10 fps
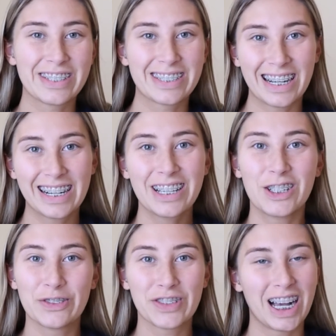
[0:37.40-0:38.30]
starting
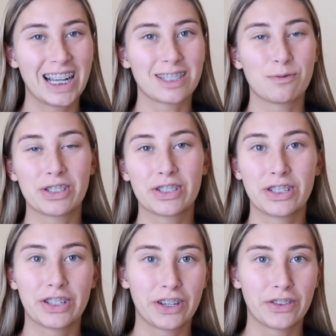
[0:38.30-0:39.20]
off guys, I'm just going
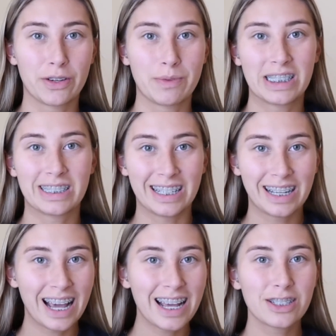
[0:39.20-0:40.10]
to go through my
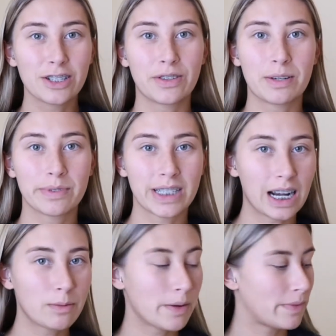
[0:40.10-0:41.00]
skincare. So when I'm
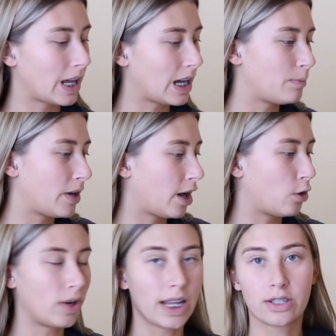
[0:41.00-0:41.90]
starting my makeup, I
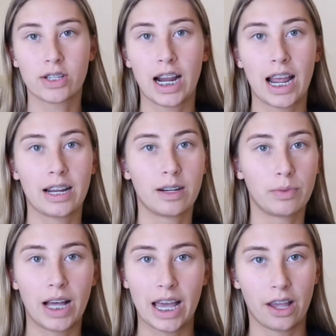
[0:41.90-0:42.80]
always try and
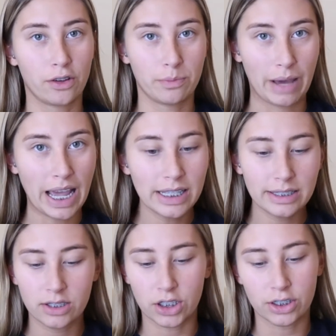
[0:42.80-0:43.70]
apply a good base
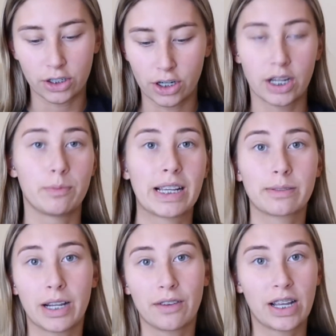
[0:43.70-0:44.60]
just so it makes
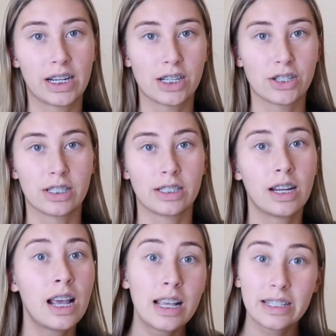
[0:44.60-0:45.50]
my foundation
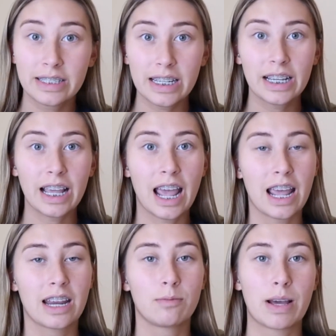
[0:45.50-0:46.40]
stick
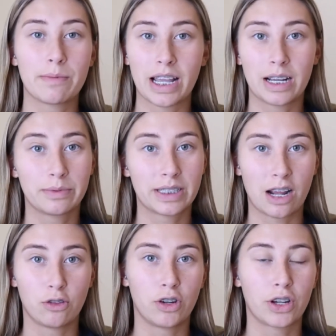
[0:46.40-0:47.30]
and my makeup stay
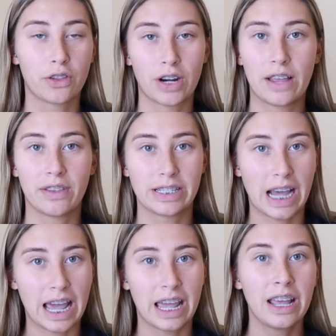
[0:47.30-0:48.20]
on longer throughout the
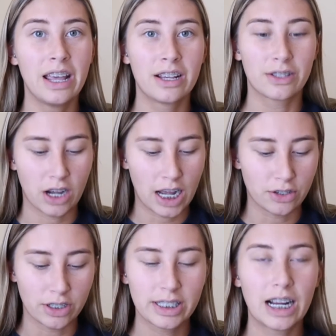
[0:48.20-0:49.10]
day. So I
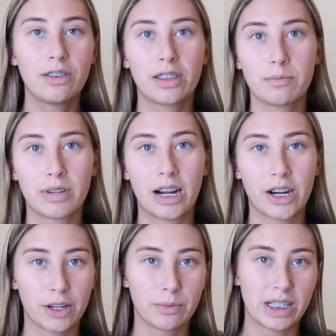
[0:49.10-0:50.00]
do start with the
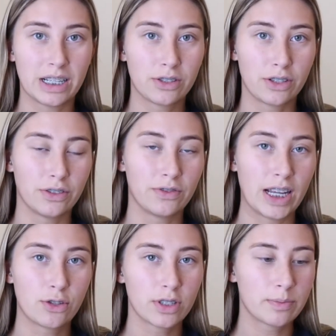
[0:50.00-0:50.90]
Mario Badescu
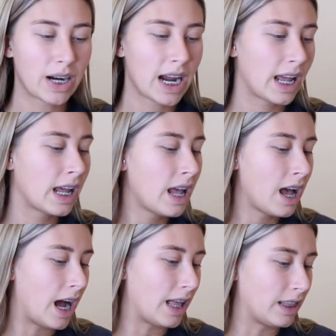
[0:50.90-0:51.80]
facial spray.
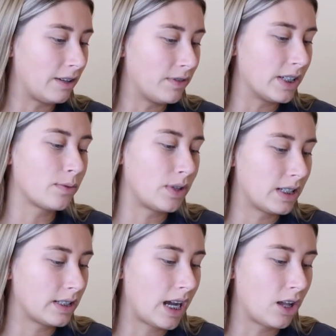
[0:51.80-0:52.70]
I love this one.
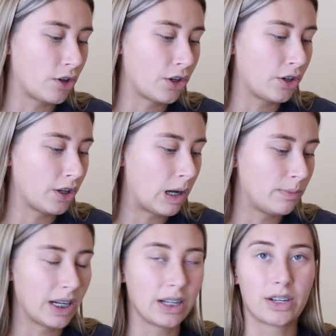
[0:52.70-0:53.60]
It's an aloe
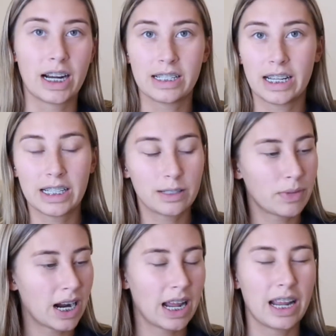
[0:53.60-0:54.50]
cucumber and green tea
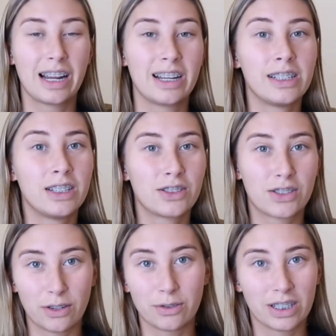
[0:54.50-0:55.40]
spray.
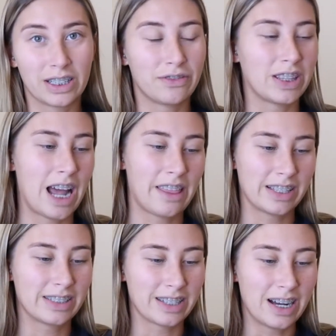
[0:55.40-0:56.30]
Struggle to live without
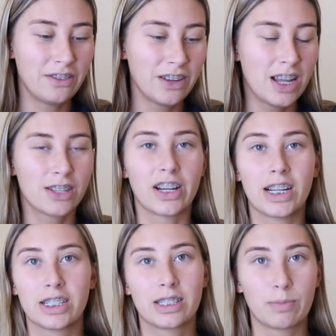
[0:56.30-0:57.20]
this stuff. So I
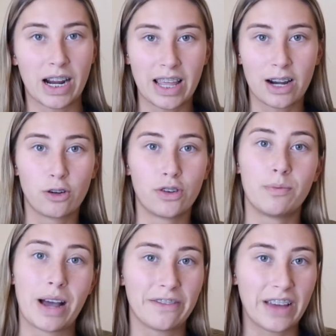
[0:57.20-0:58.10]
just spray that on
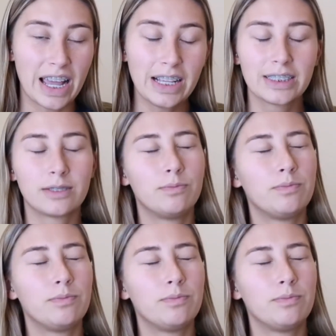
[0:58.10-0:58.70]
my face.